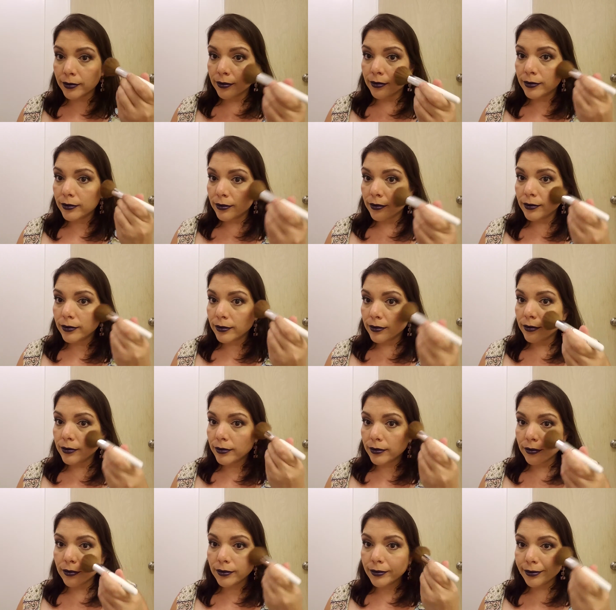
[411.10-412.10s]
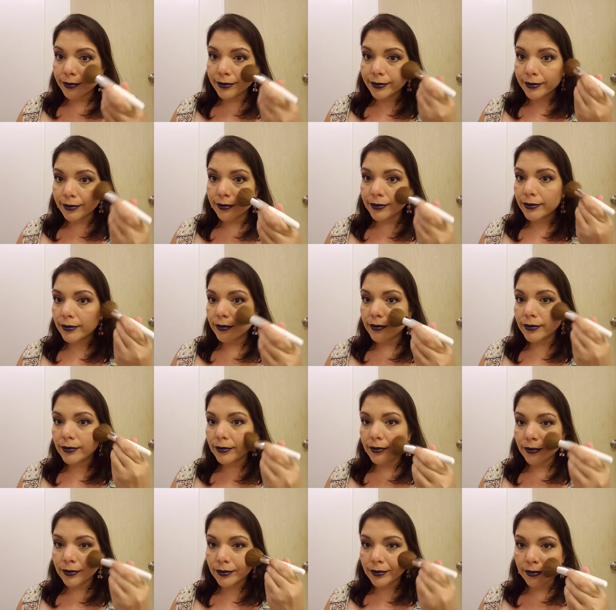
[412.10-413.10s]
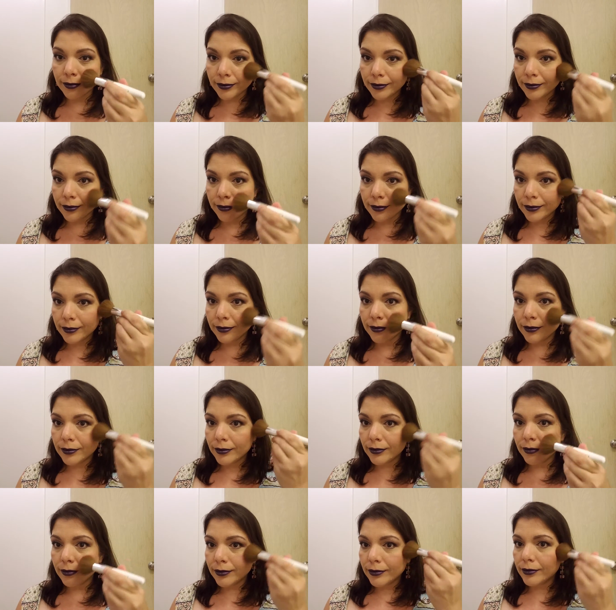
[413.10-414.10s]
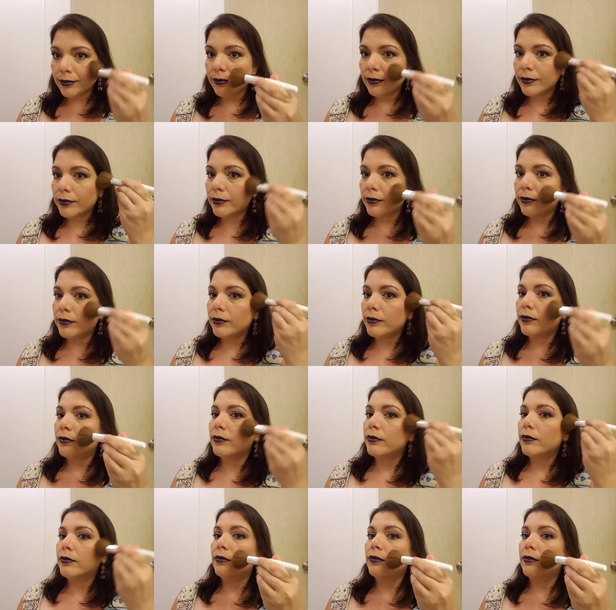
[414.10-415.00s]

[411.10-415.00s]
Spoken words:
(silence)